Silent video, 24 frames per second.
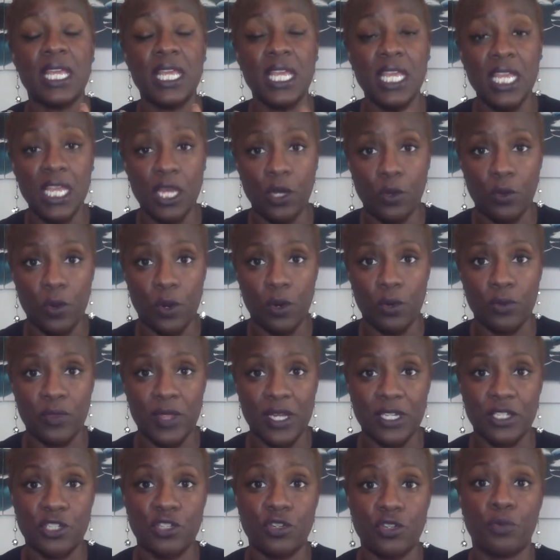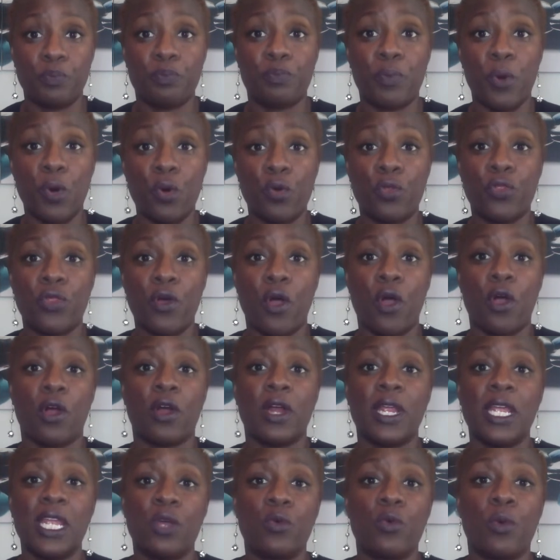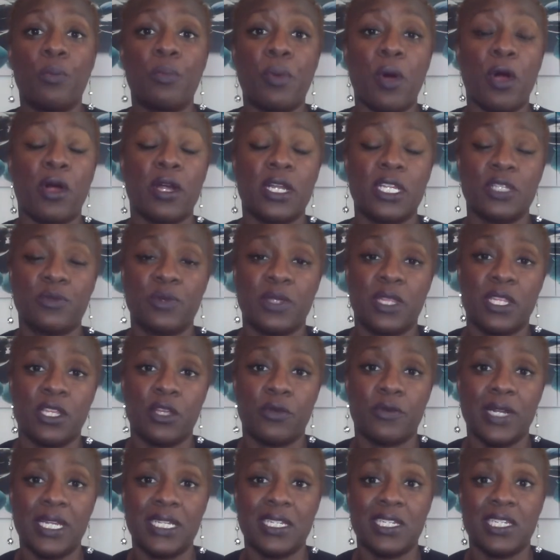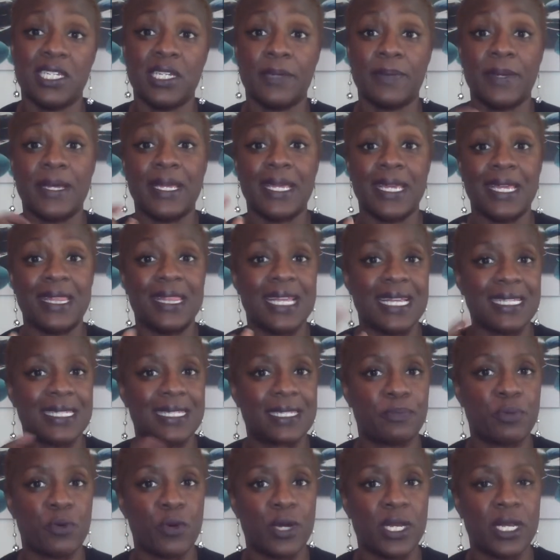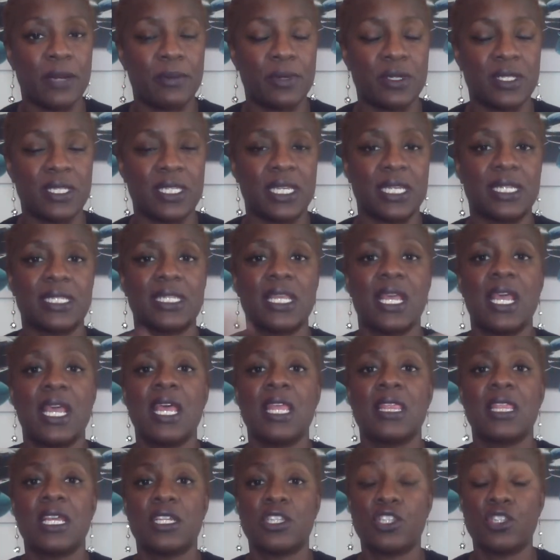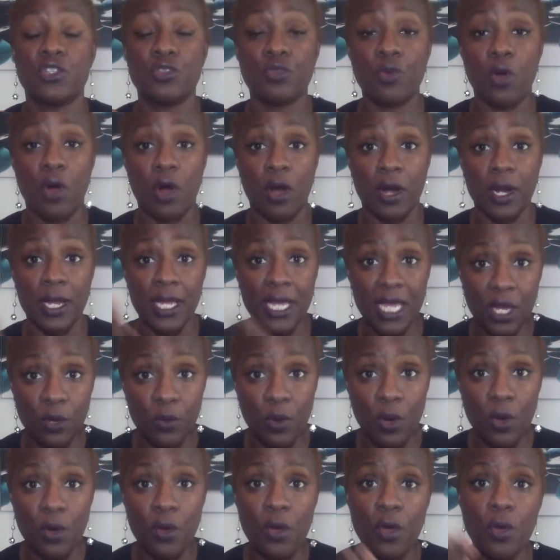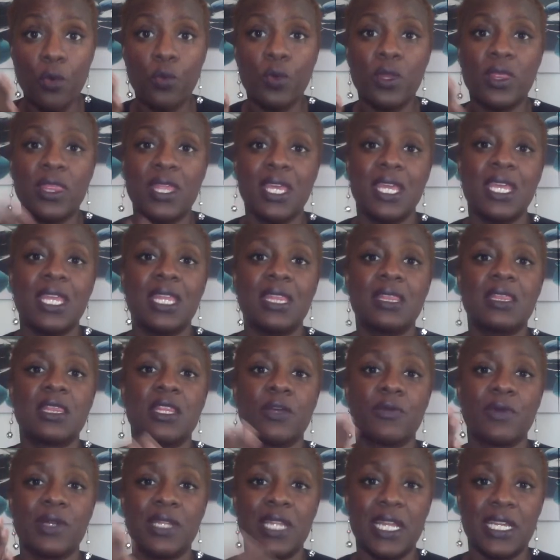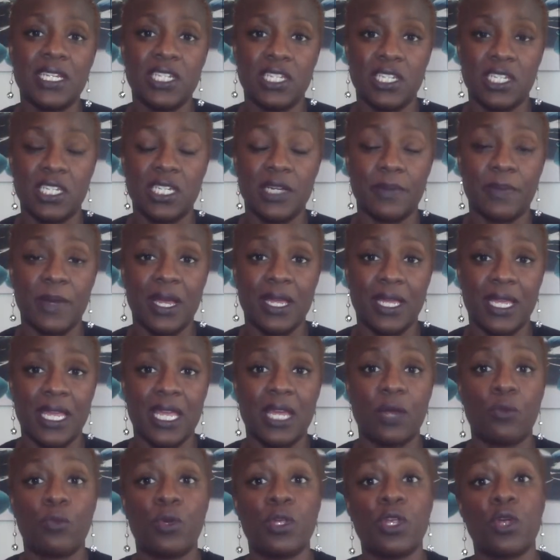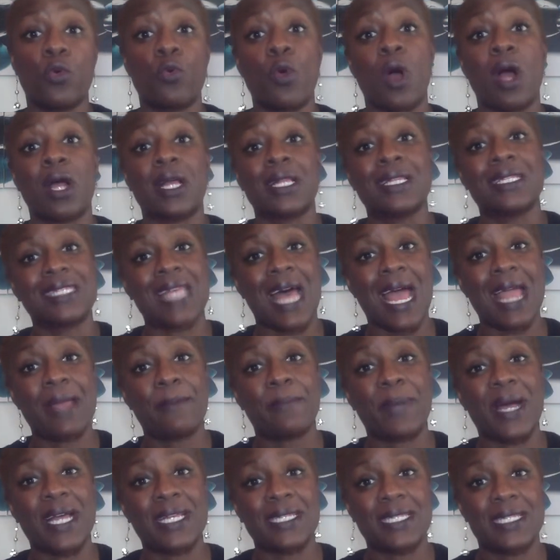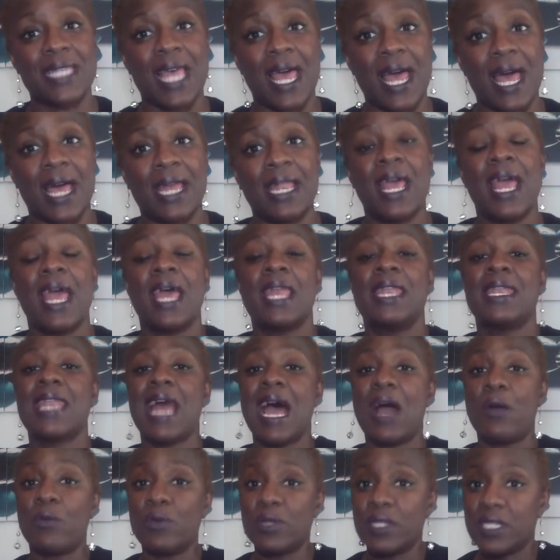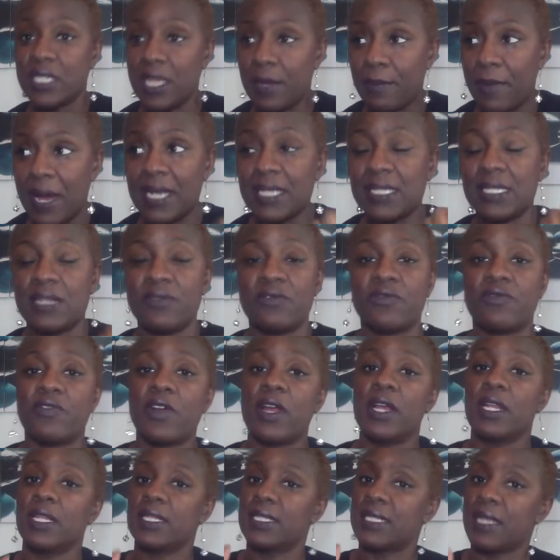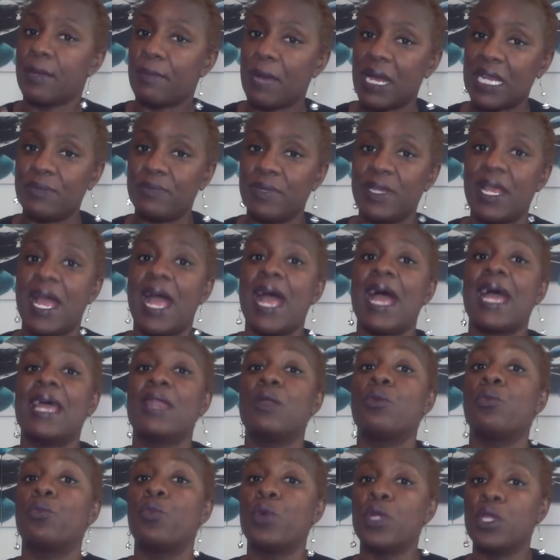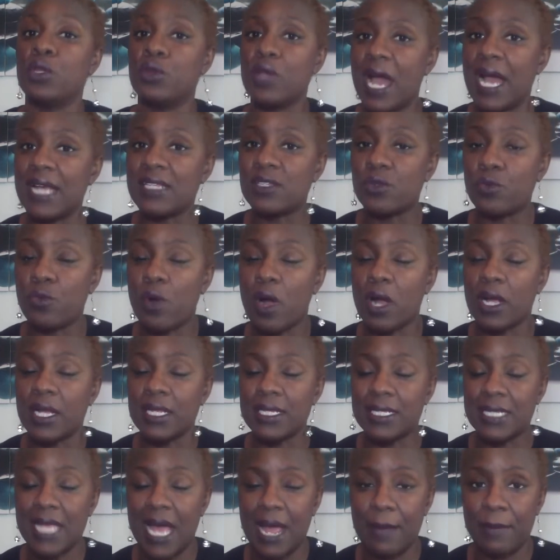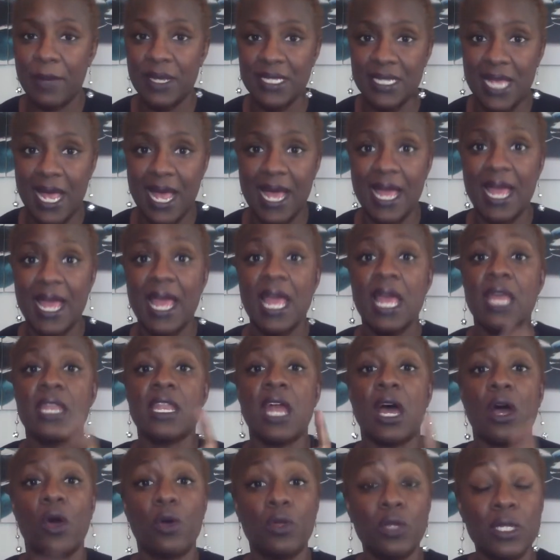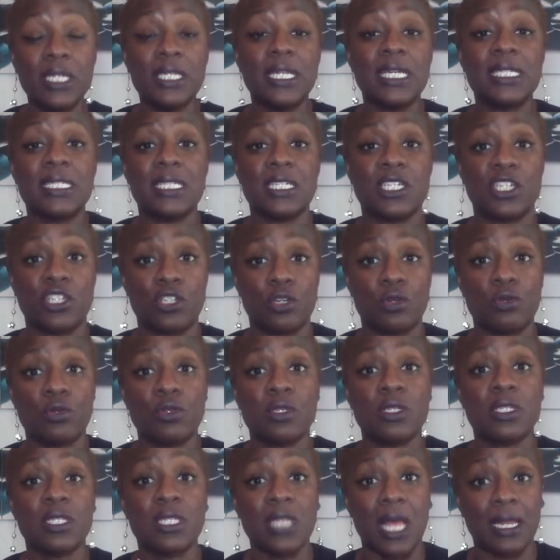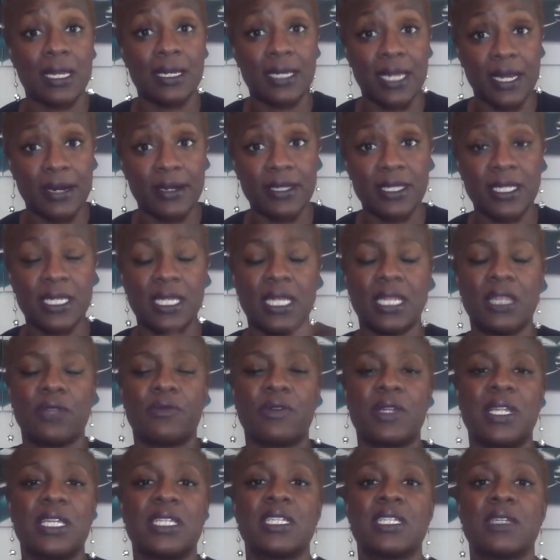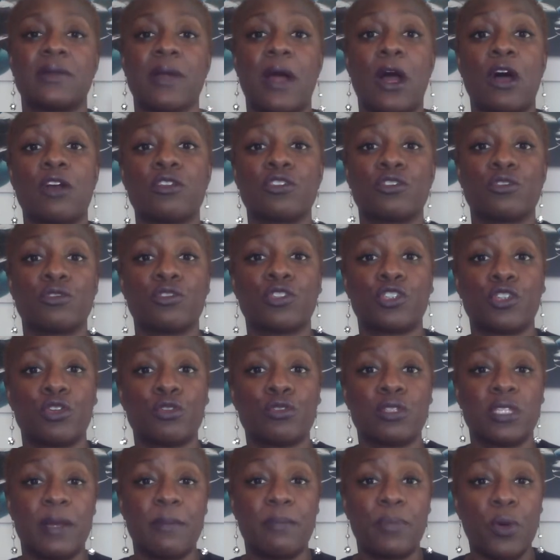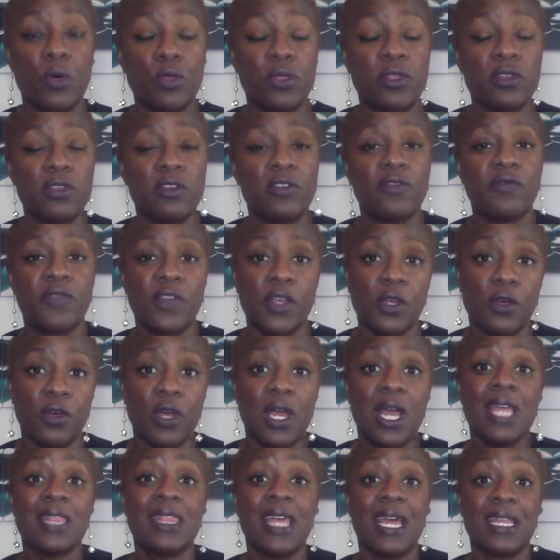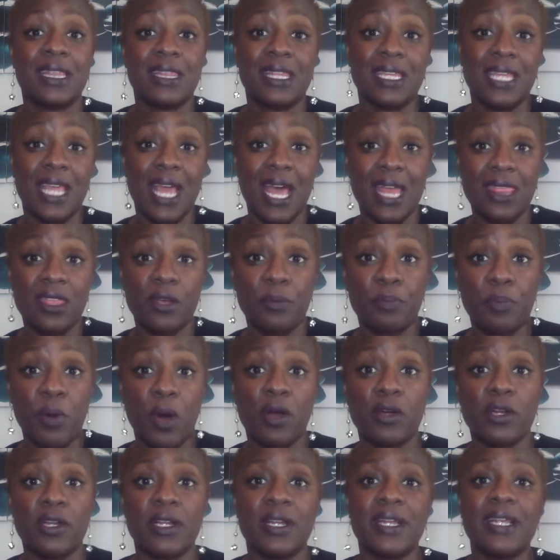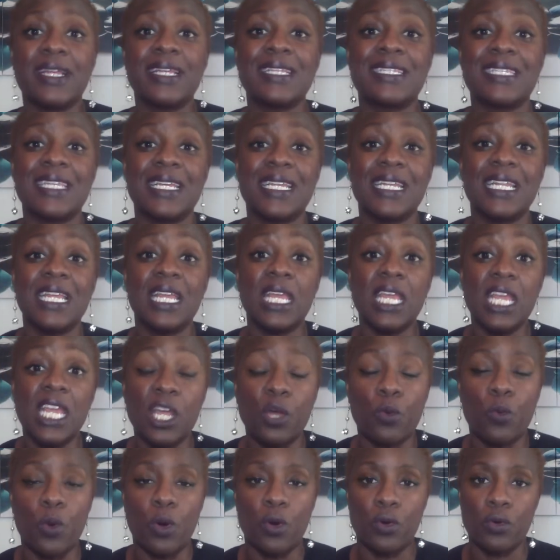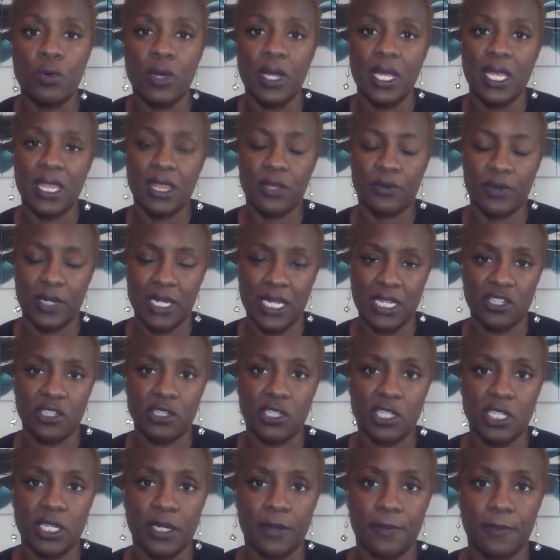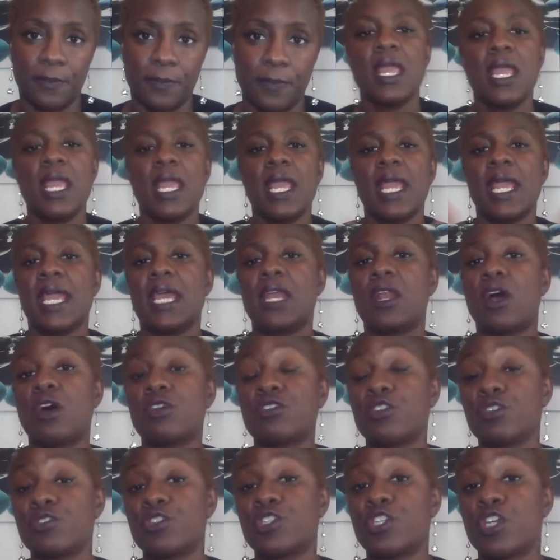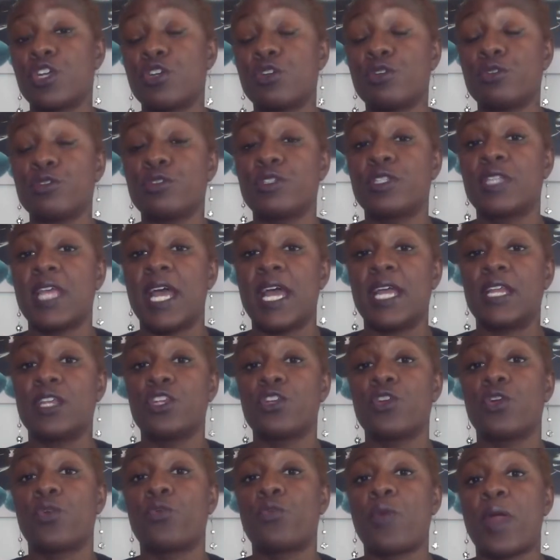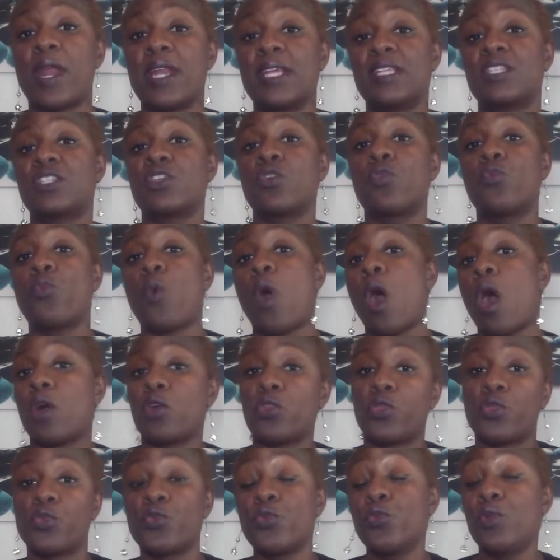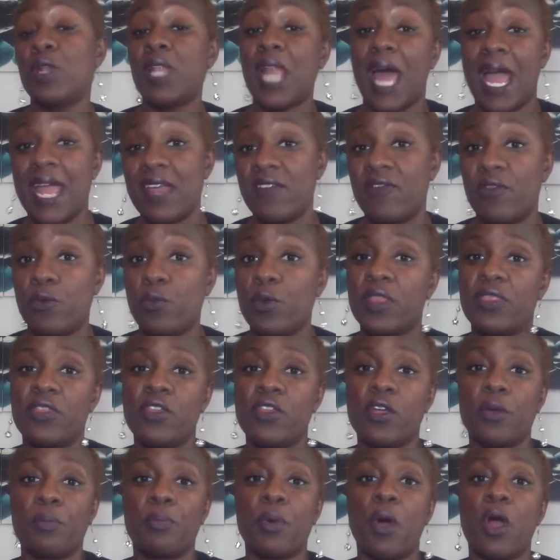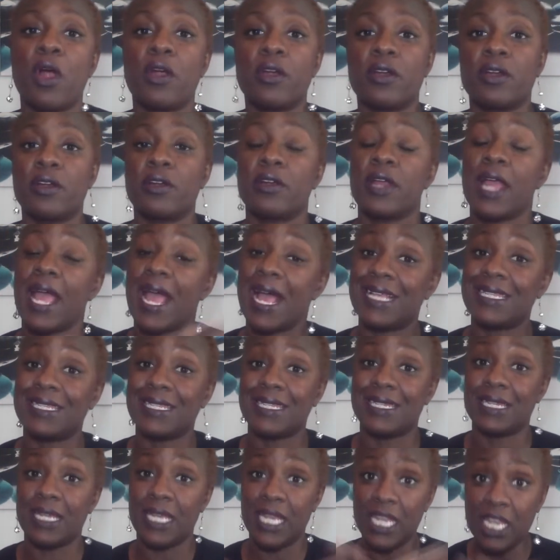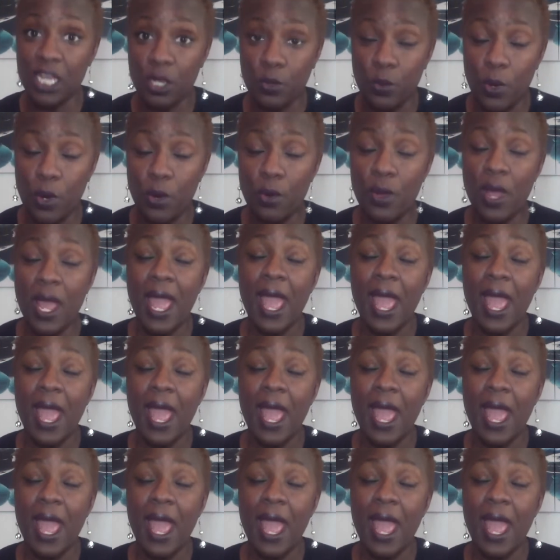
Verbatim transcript: equal, that you both are equal parties within your relationship. Again, that's point number six, that you are equal within the relationship. Again, when you're walking side by side, not when somebody's in front, somebody behind. When you guys are walking side by side, not only does it show solidarity in the relationship, also shows that both of you feel that the other partner is an equal in the relationship. It also shows that you're ready to walk through life with your partner as an equal